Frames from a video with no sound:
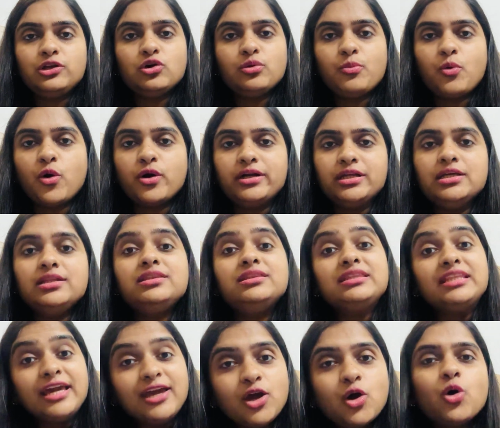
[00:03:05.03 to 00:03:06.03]
your body,
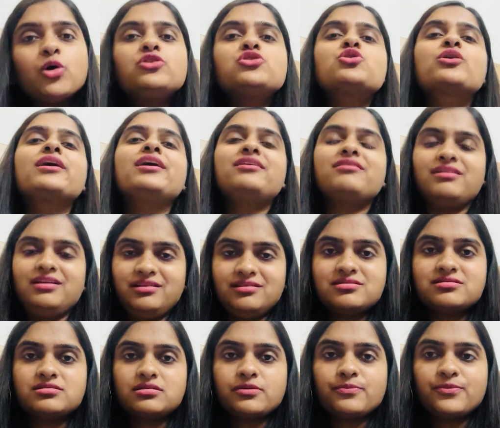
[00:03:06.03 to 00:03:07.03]
they also get
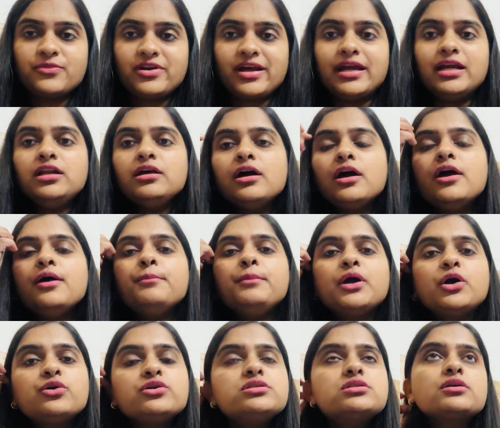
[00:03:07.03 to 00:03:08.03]
released, right?
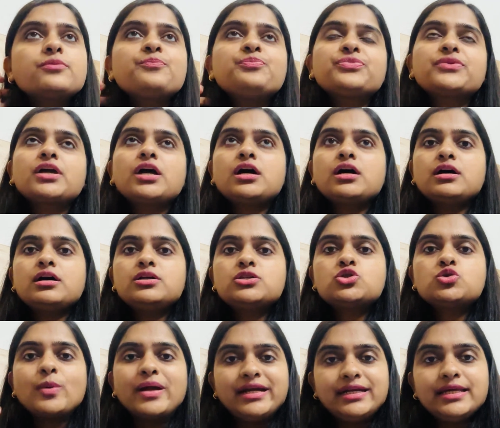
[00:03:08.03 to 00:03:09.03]
Because
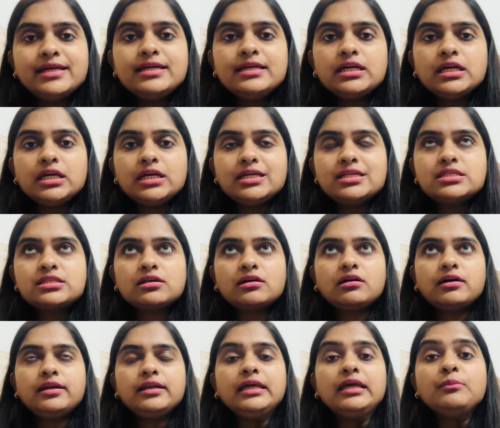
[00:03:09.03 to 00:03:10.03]
sweating is
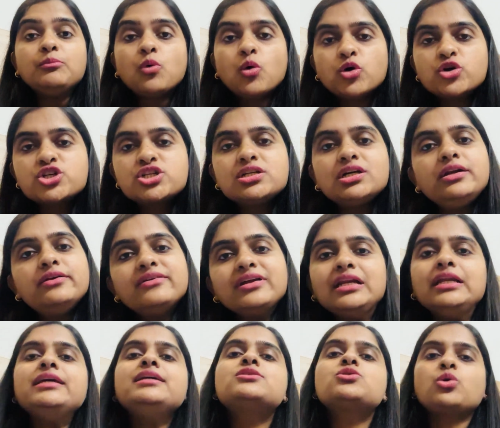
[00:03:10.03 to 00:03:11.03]
an emotional
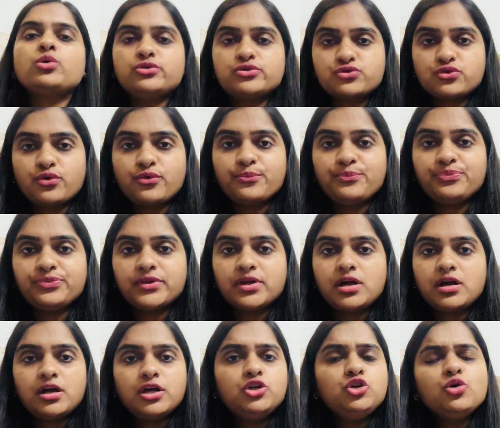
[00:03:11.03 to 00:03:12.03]
release also.
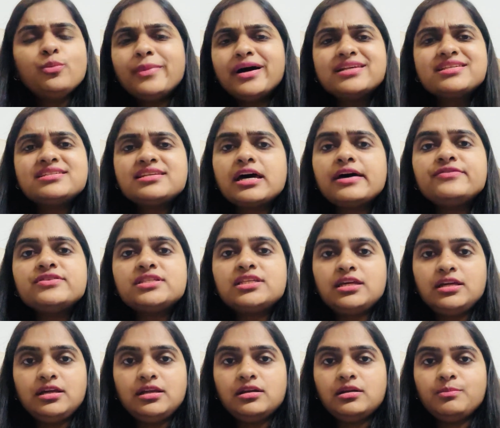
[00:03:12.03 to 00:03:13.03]
You must have
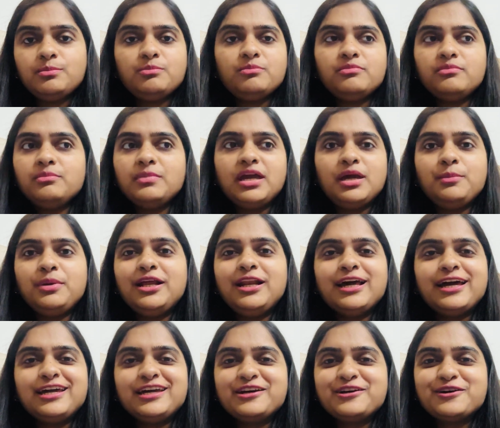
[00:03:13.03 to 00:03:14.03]
seen, maybe
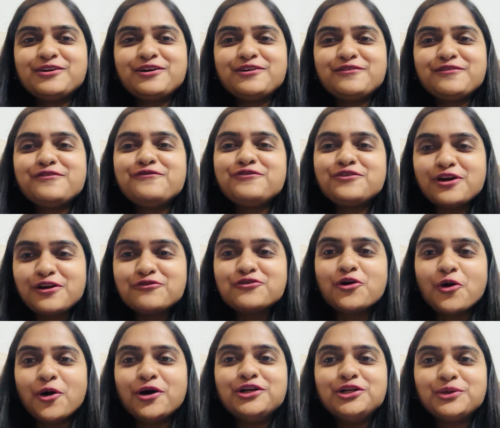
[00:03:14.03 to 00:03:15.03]
like if you have
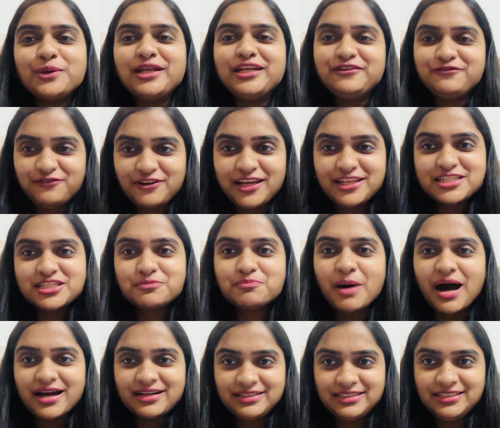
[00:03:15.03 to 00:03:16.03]
gone to any friend's
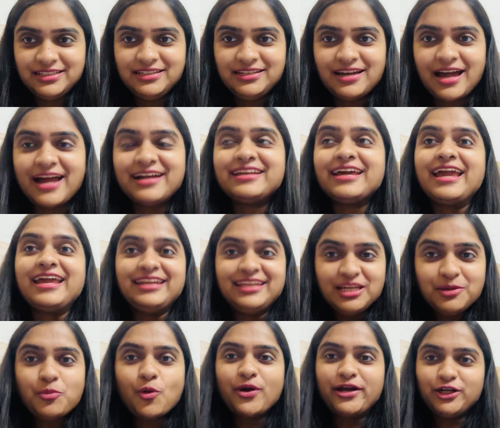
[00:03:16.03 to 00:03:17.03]
party at
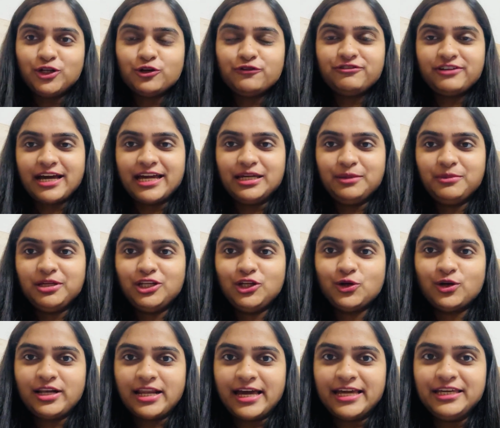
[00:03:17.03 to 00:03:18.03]
any point of time in
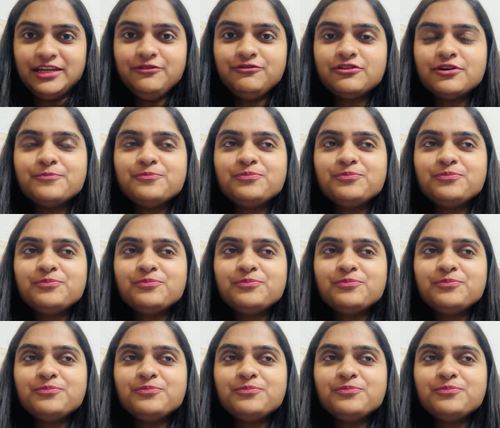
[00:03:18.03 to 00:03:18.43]
your life,